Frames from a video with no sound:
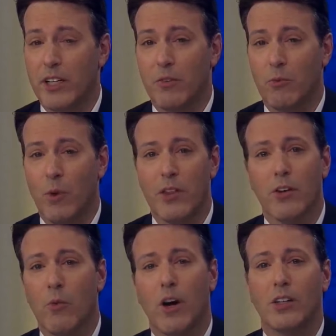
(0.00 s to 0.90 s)
And whether
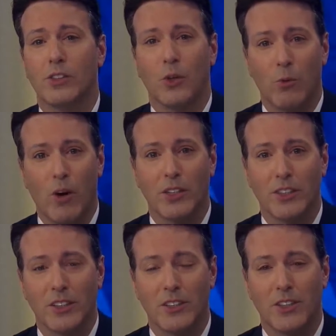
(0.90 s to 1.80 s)
it was or
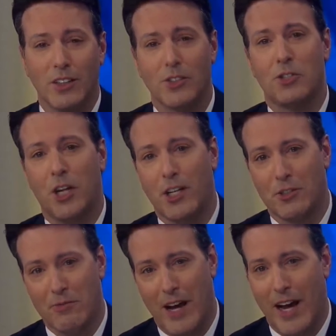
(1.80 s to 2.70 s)
wasn't doesn't change
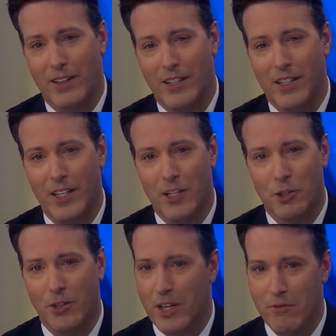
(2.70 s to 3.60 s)
the fact that he has
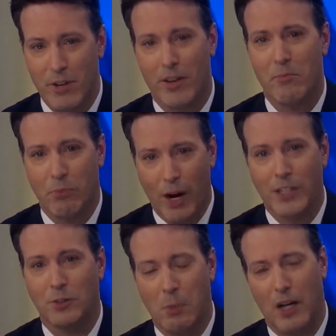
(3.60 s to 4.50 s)
shown a very
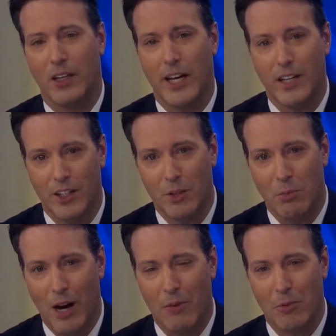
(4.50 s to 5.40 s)
bright spotlight on the
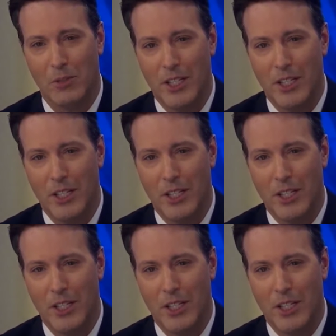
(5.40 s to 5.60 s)
problem.